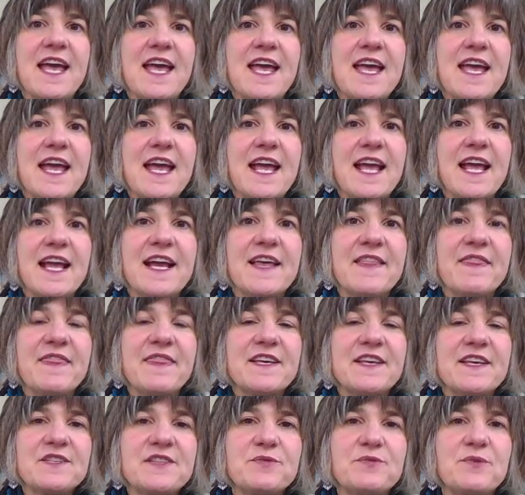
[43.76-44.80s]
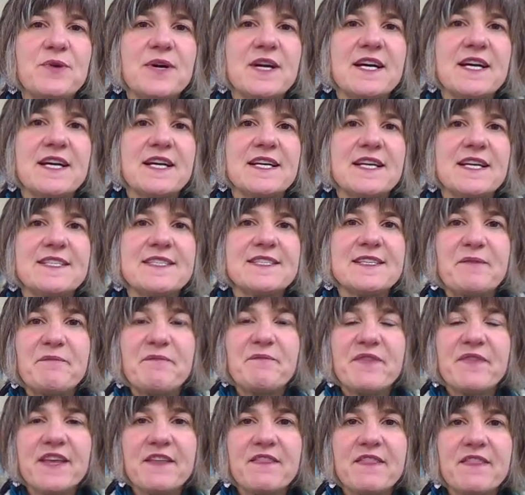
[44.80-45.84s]
And this was
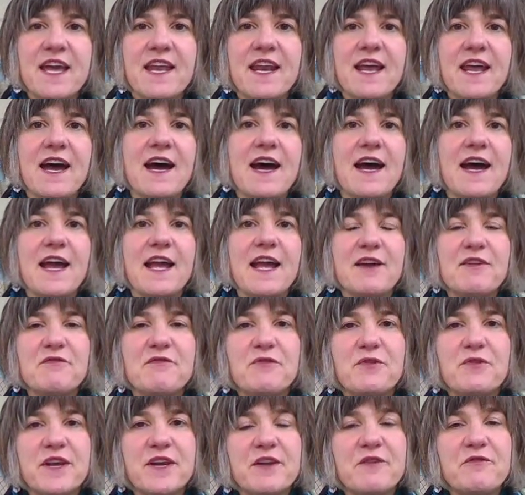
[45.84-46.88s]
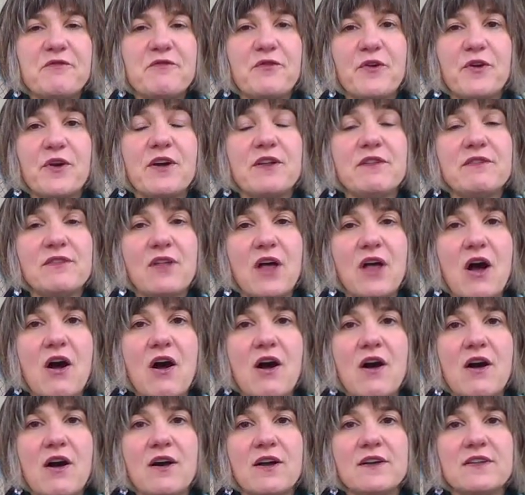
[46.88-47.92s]
something that I avoided for a
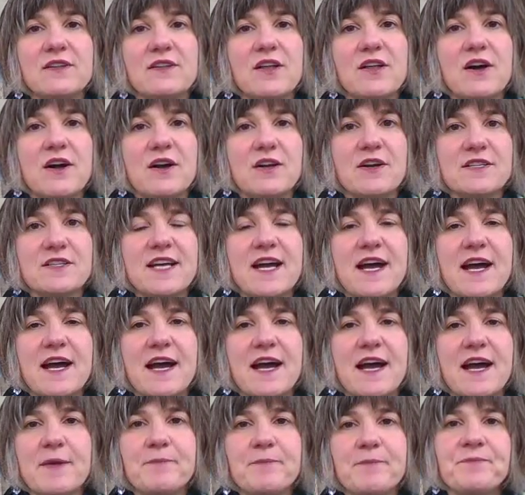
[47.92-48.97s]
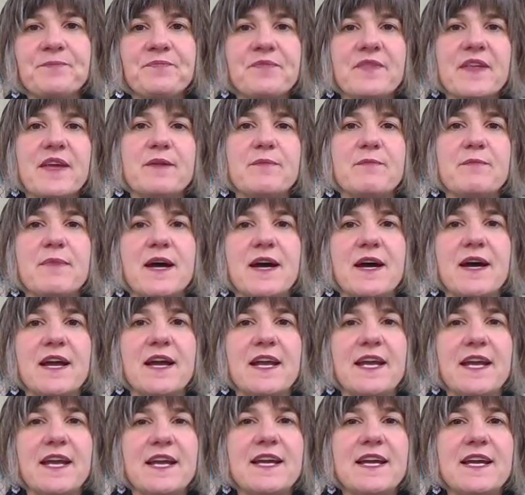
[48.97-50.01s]
long time in
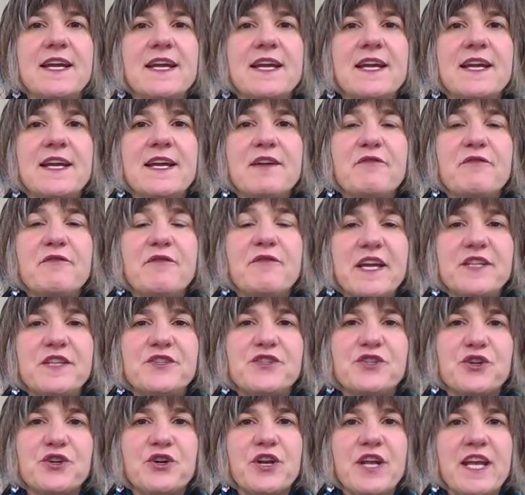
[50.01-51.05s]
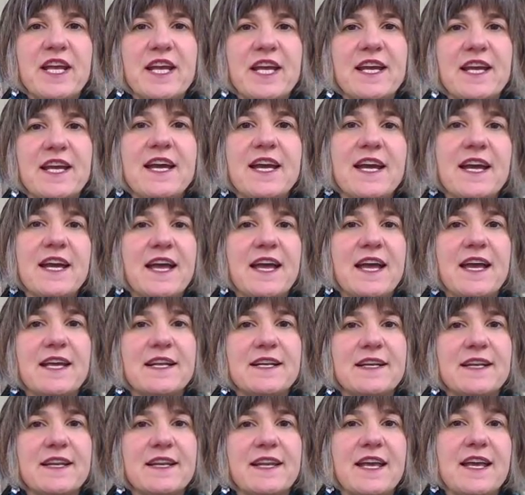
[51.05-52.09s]
my faith journey
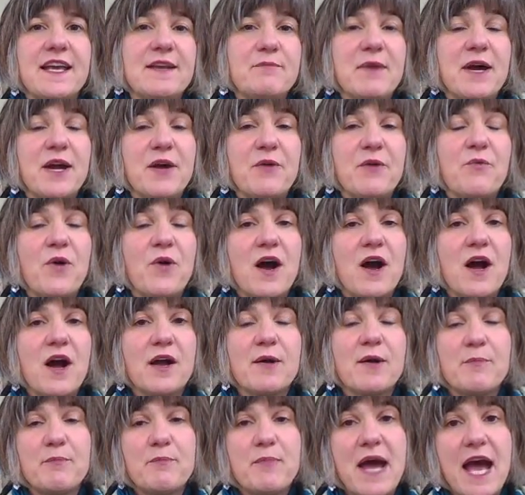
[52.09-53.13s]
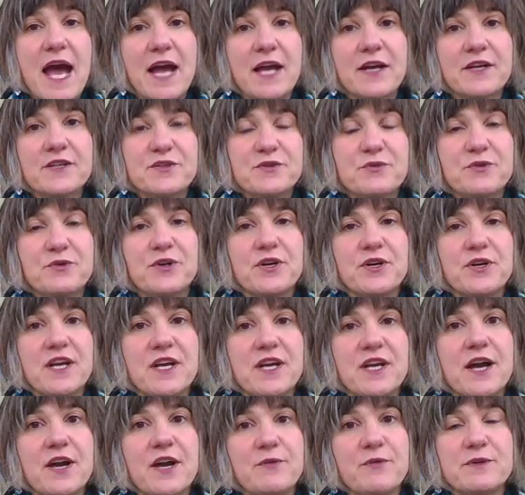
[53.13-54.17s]
and in my walk back toward
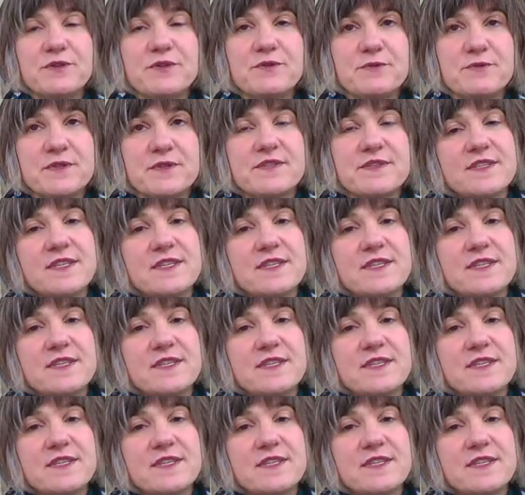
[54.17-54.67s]
God, which was,